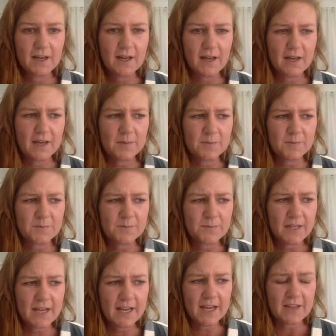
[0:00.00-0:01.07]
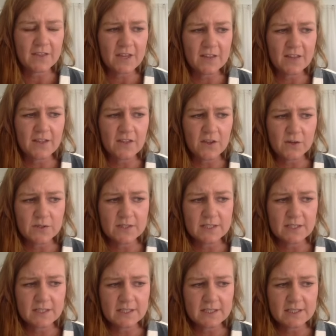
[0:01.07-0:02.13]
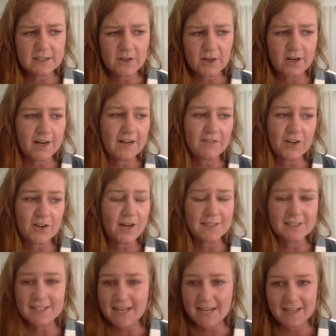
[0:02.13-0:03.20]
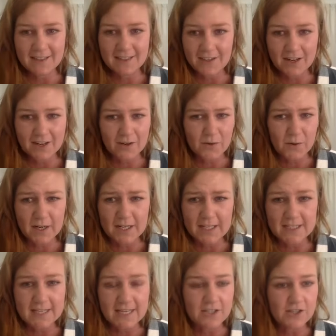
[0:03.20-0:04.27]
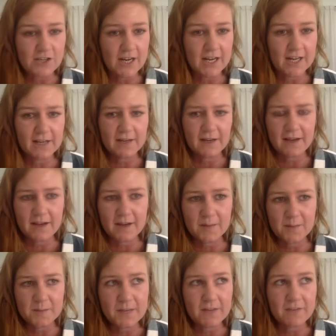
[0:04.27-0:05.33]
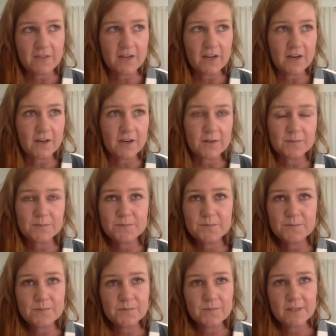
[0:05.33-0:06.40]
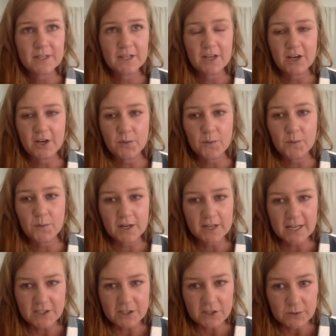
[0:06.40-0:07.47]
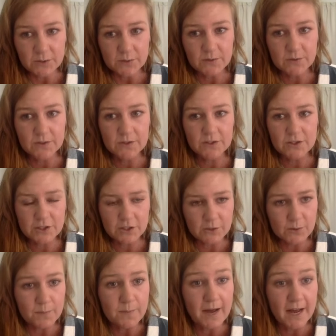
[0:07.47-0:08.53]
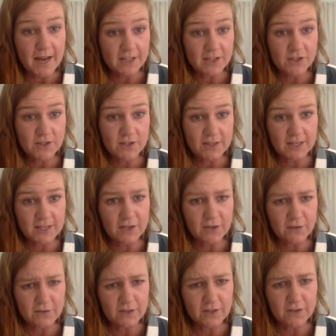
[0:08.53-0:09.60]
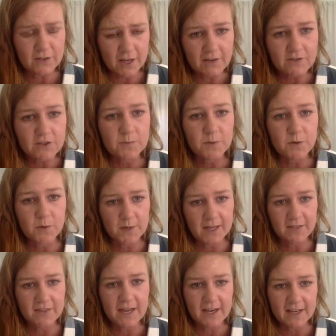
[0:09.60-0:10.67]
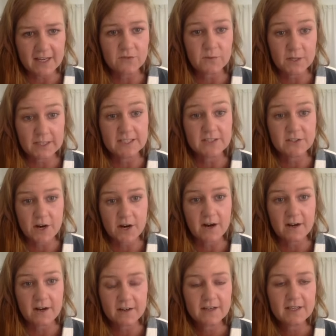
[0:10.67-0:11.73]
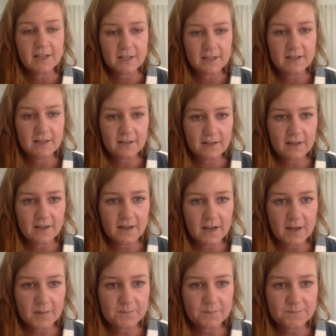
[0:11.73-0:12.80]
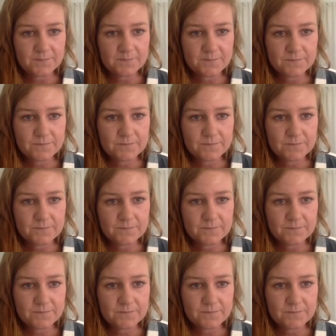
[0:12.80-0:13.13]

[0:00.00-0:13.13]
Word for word: um, I, I, think that those, or if they're not seen in their organization, um, if they're you know working too too much that they don't feel comfortable with that can really start um,